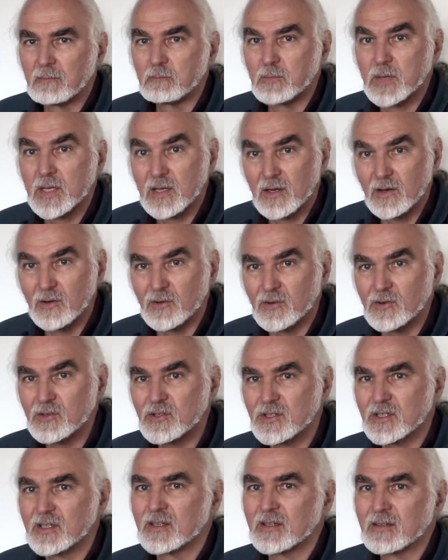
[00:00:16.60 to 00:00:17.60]

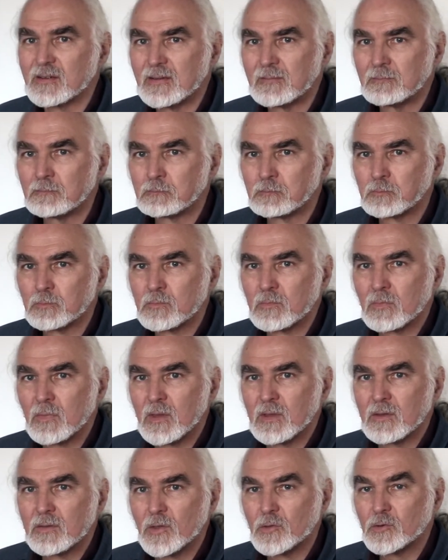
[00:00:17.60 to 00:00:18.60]
because
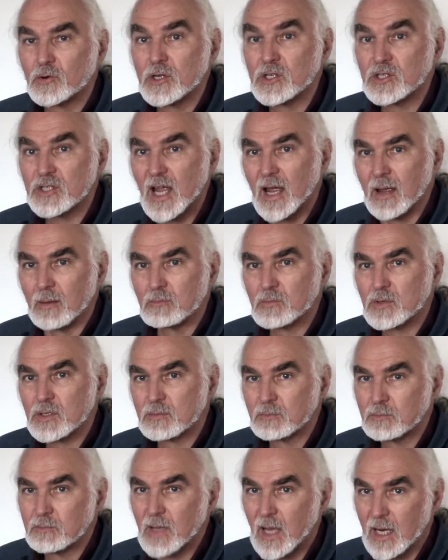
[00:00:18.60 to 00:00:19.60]
the three
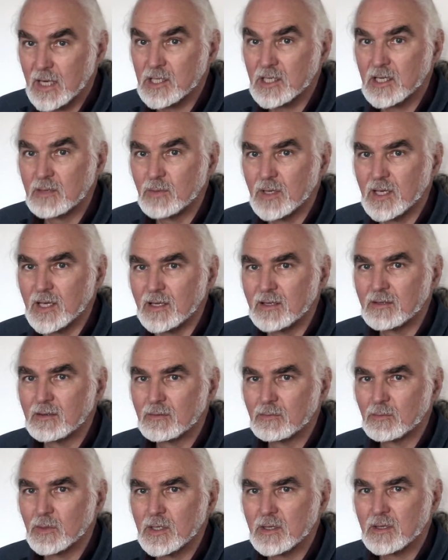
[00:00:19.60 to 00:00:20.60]
steps actually
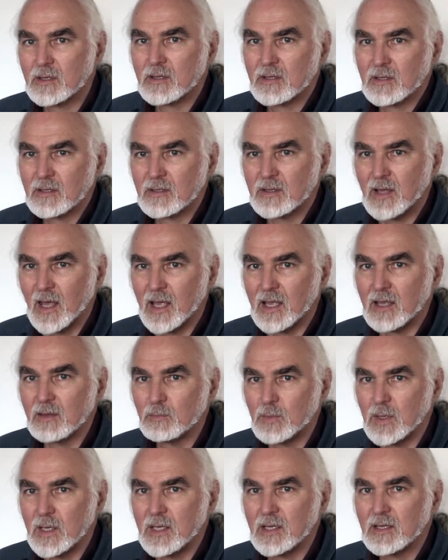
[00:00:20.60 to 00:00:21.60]
begin with A,
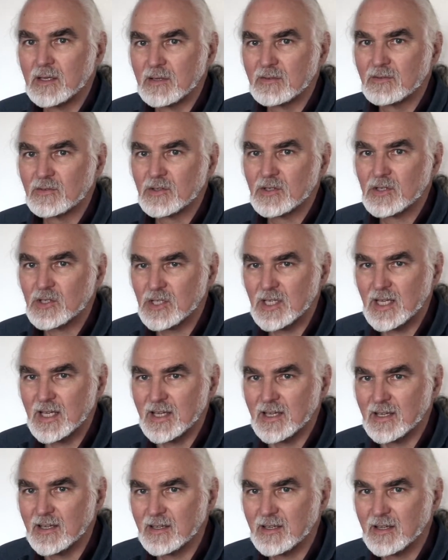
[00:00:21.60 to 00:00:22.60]
B and
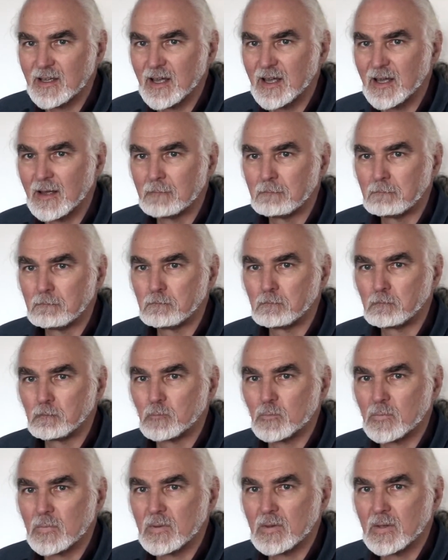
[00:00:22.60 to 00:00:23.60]
C.
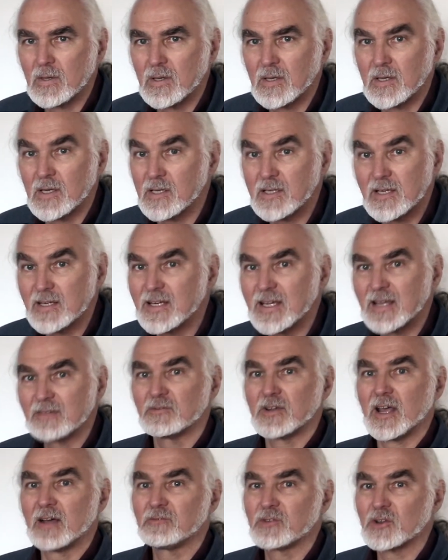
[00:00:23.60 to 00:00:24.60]
And I didn't
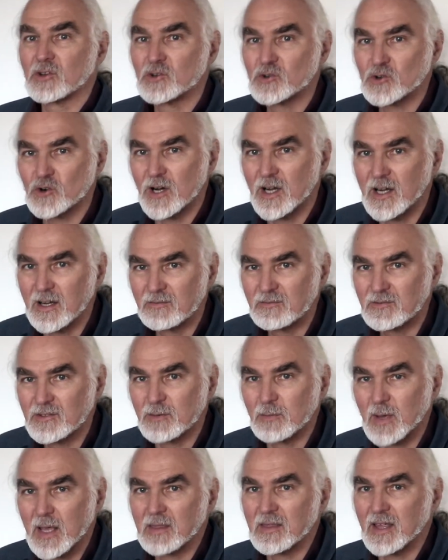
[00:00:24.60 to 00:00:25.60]
even have to contrive
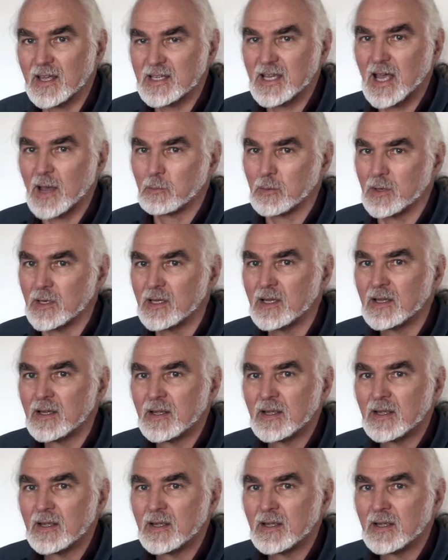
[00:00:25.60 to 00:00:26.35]
to make that happen.